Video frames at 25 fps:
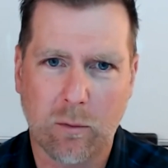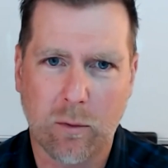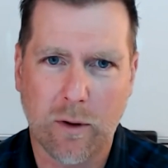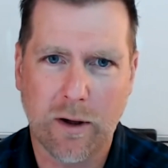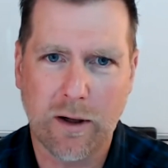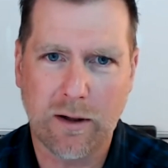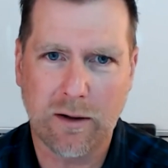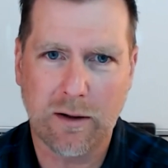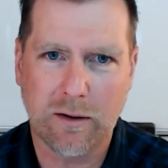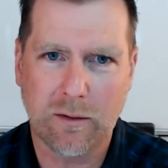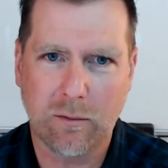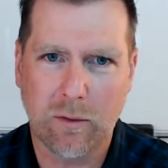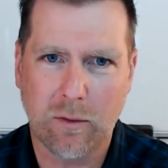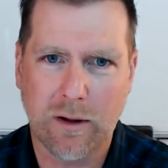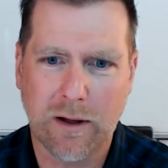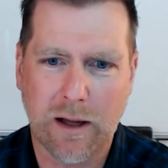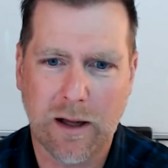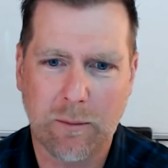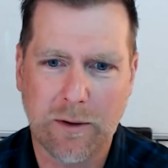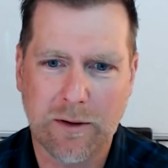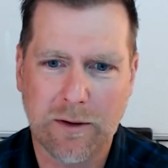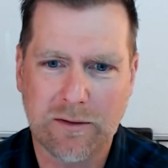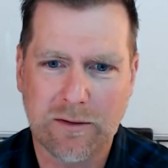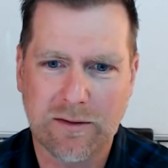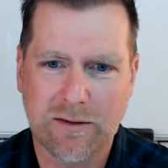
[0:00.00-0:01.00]

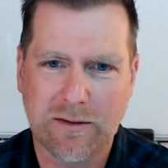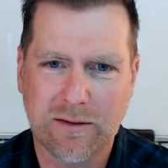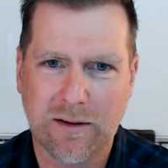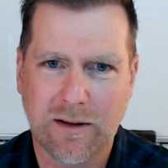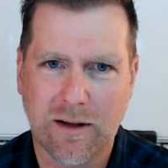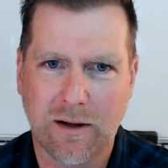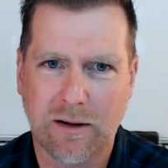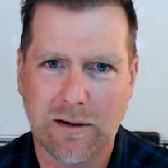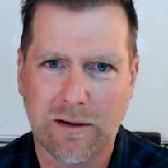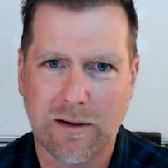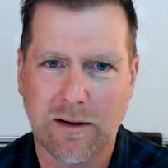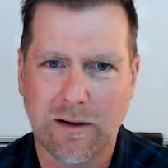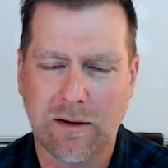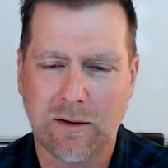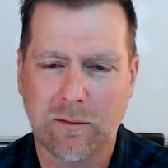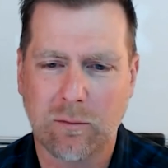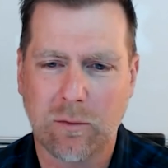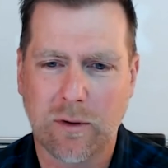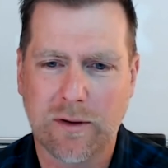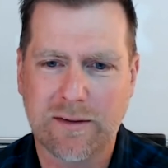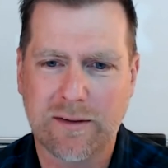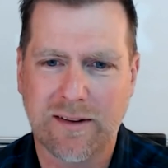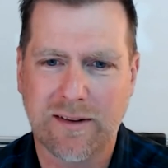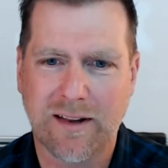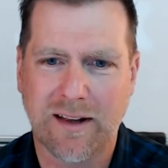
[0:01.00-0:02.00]

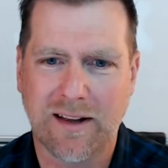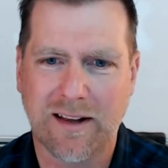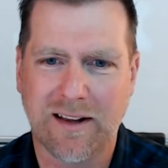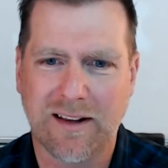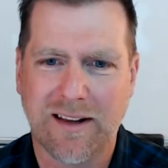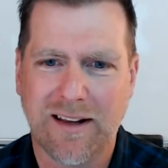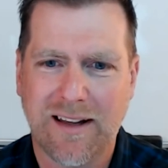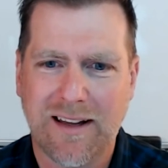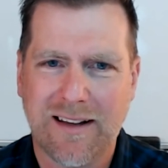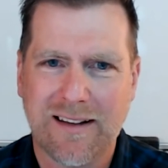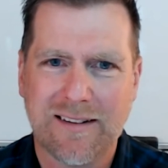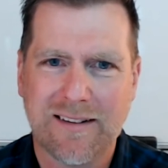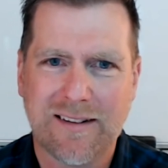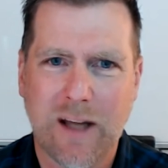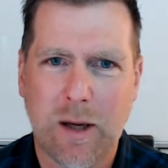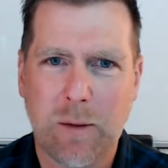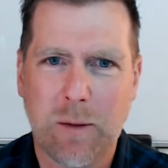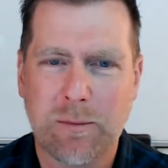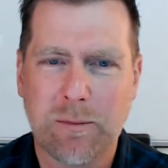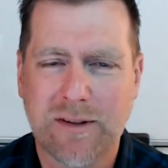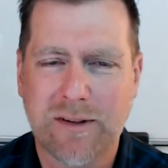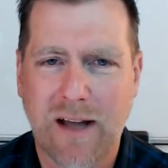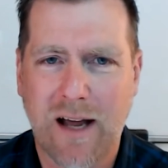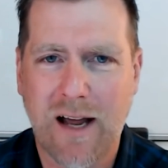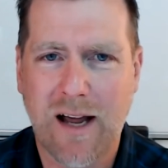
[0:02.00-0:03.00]
What's the
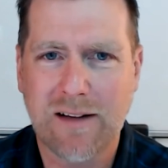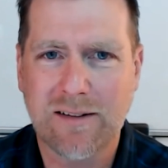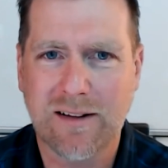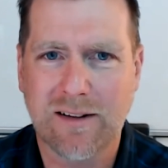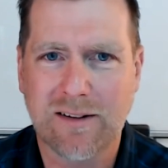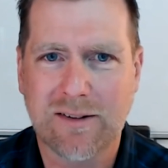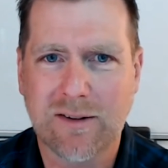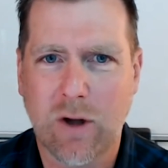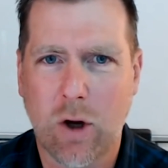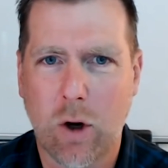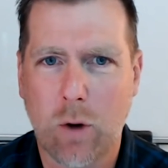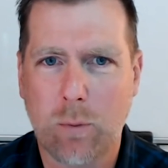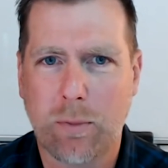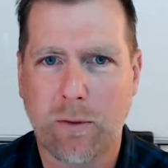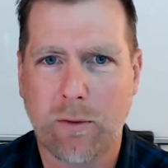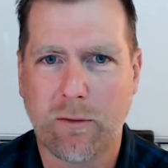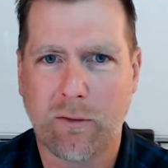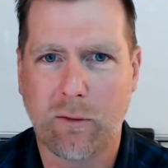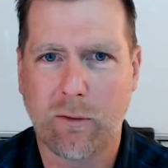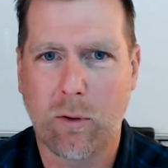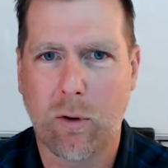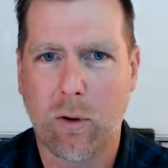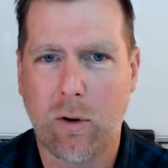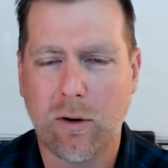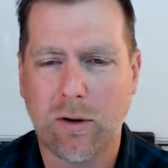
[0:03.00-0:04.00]
same size and scope
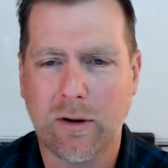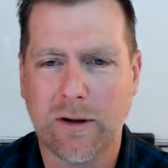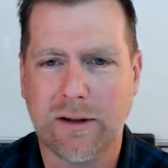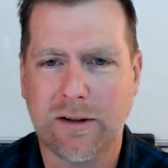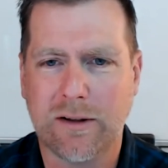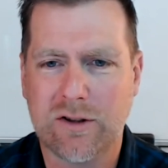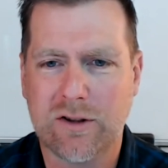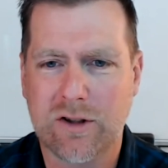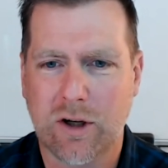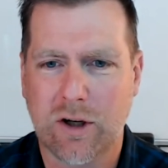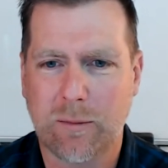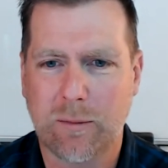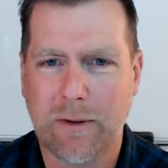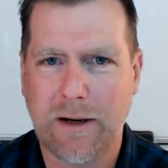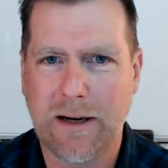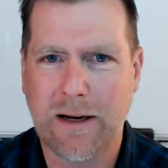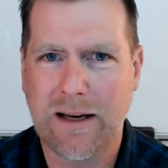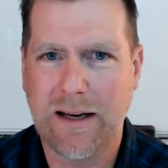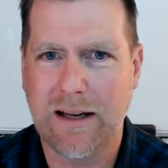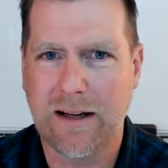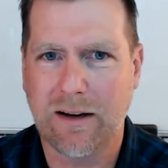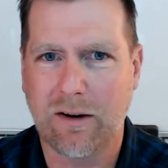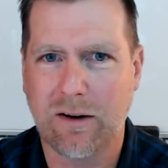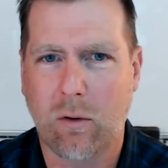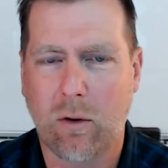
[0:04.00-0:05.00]
of role in
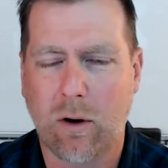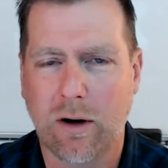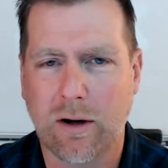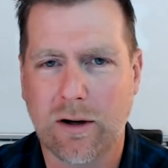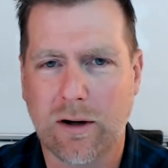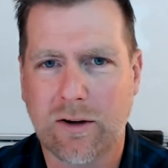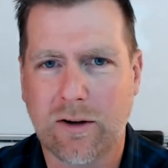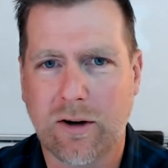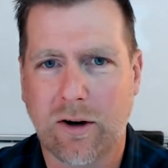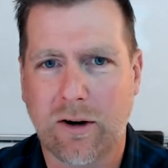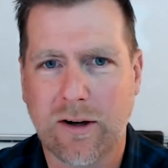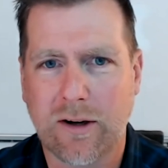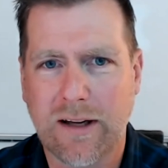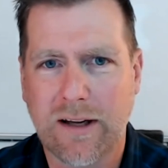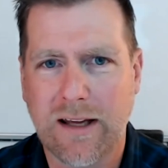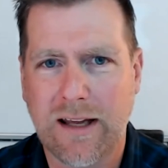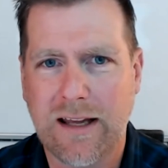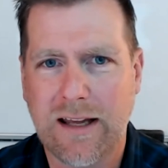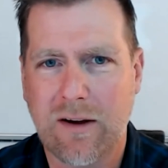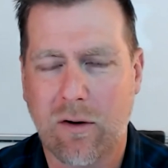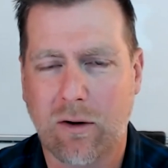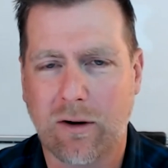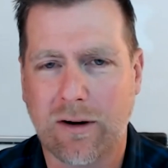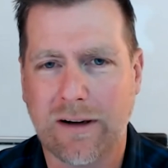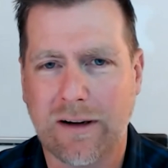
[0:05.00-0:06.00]
Germany or
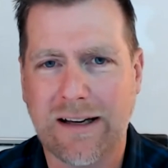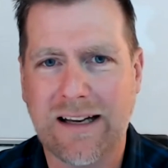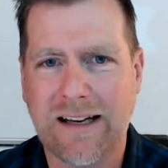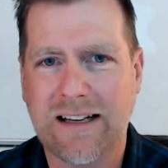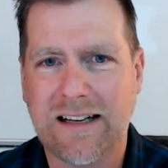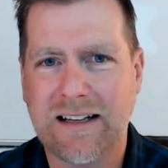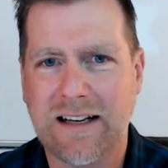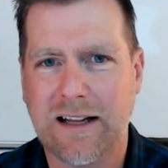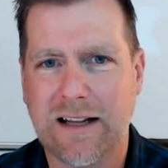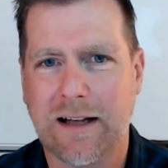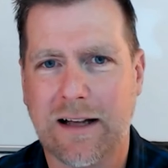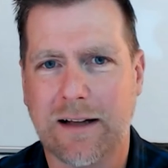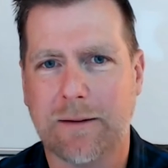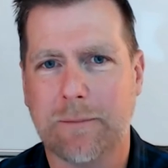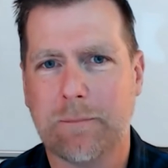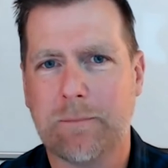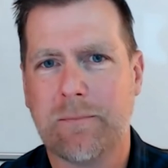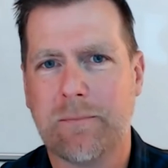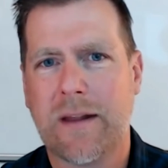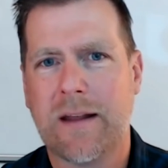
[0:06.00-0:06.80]
Turkey or in India?